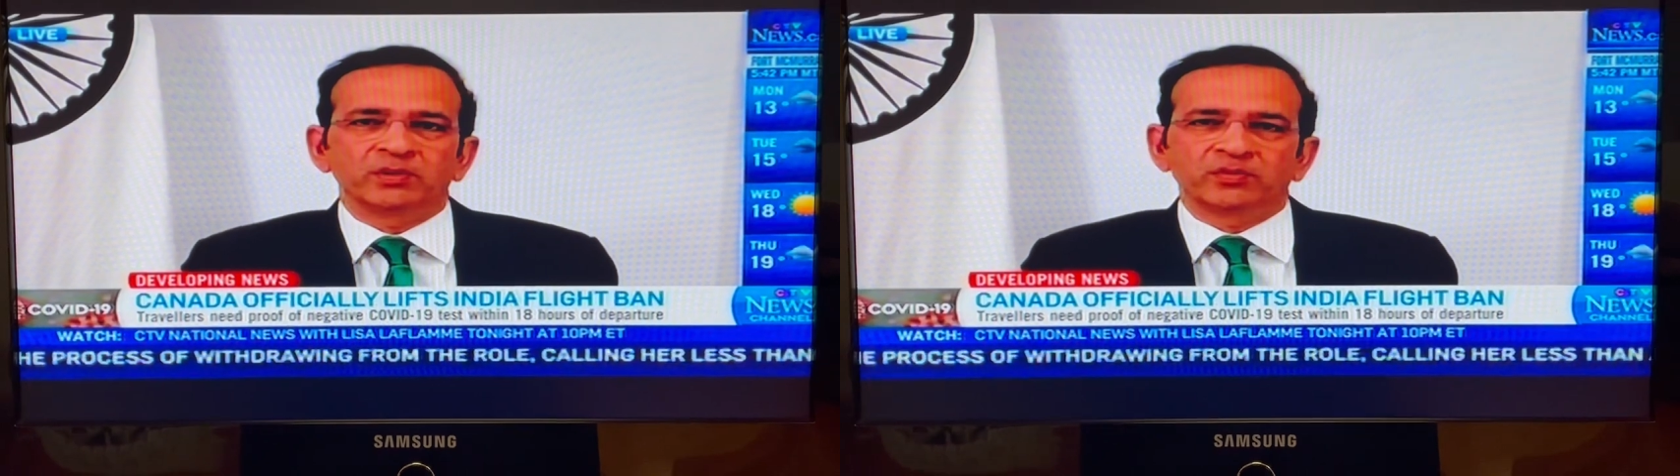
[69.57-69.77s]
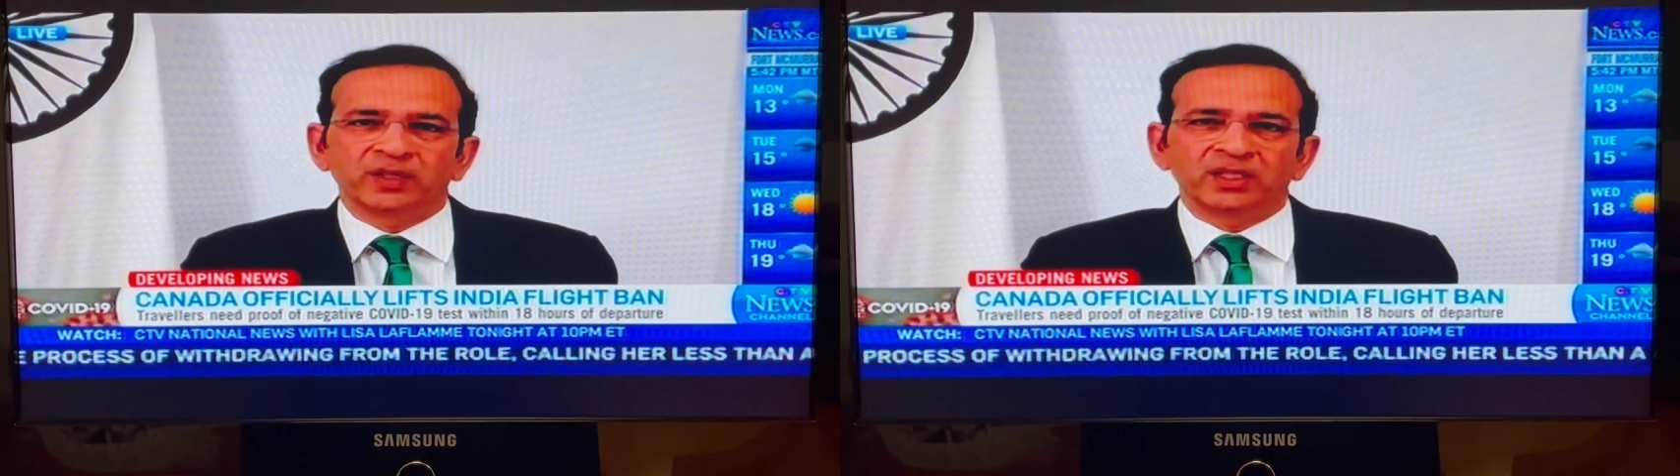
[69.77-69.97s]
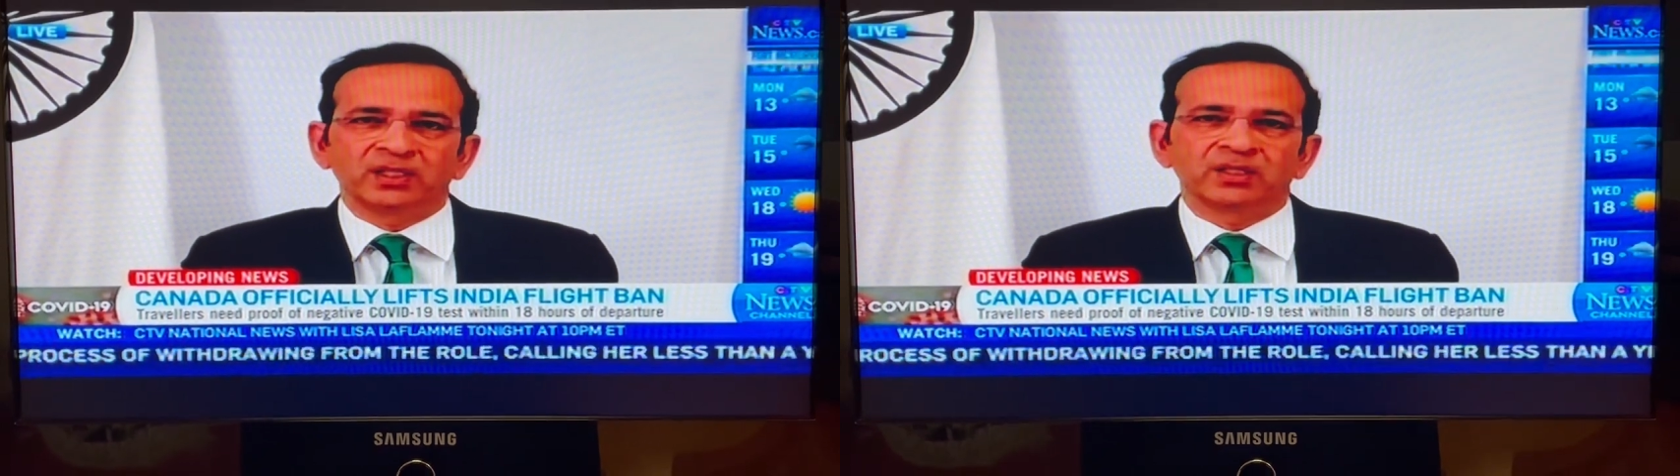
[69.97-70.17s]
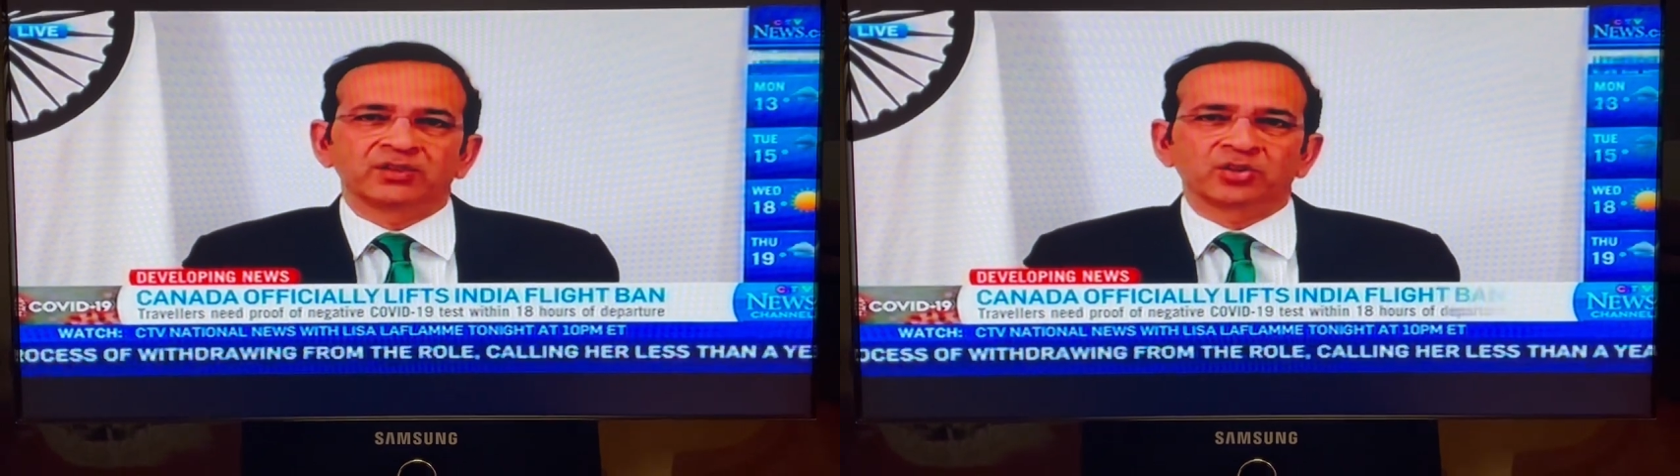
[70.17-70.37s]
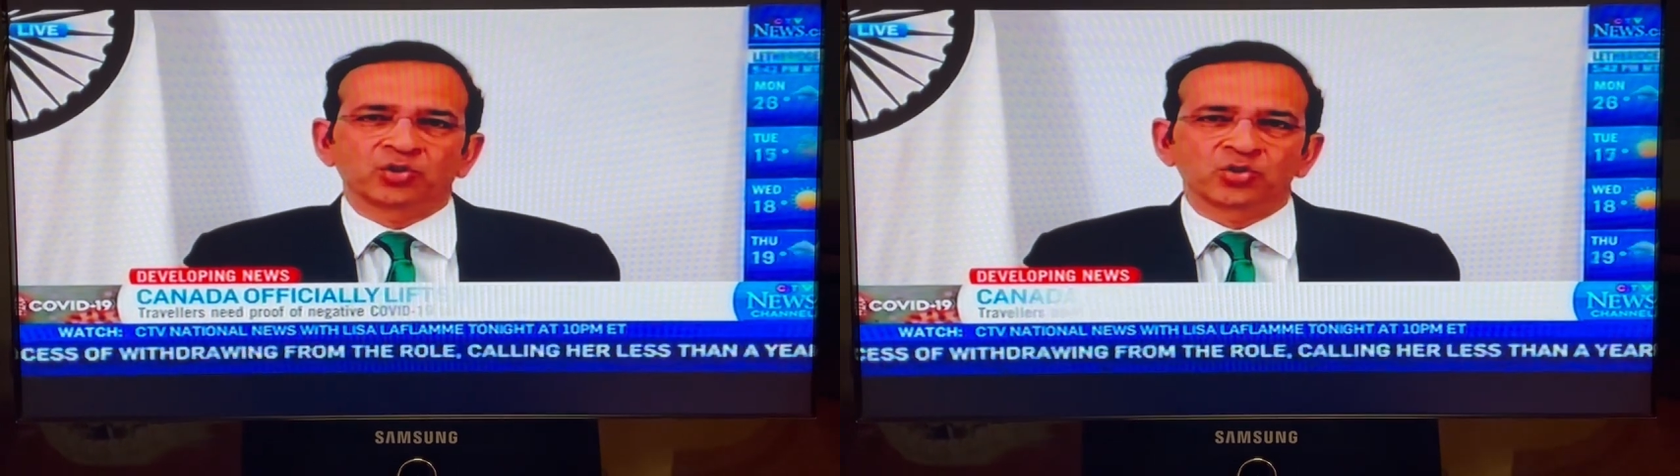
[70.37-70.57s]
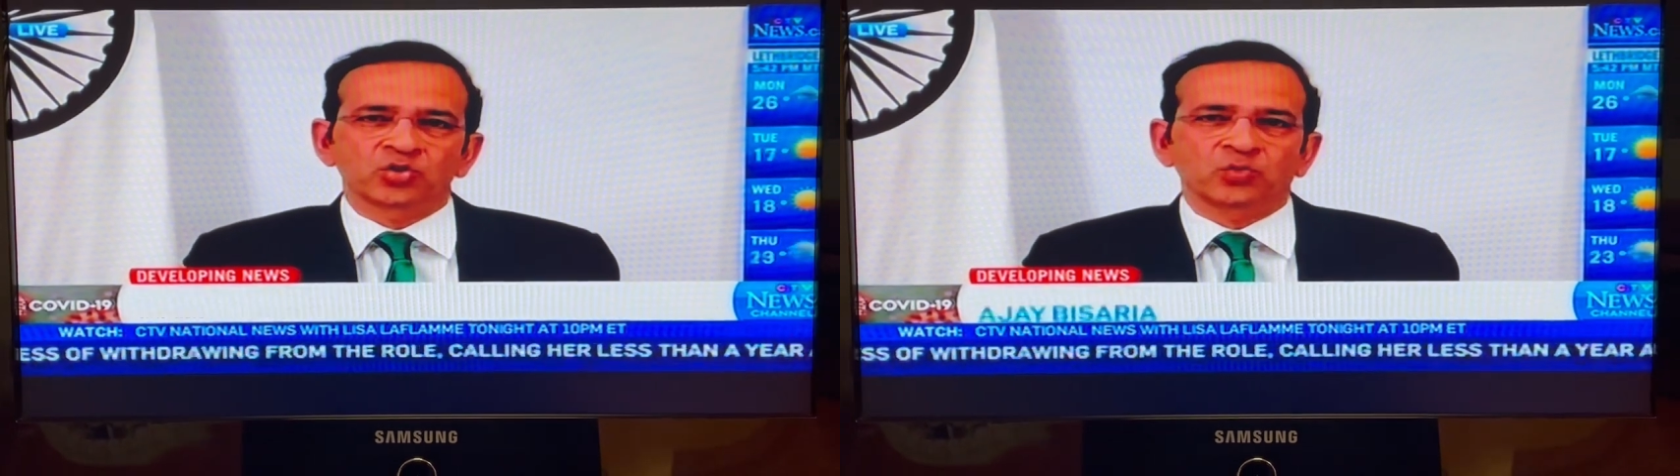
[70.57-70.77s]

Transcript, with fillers: between Toronto,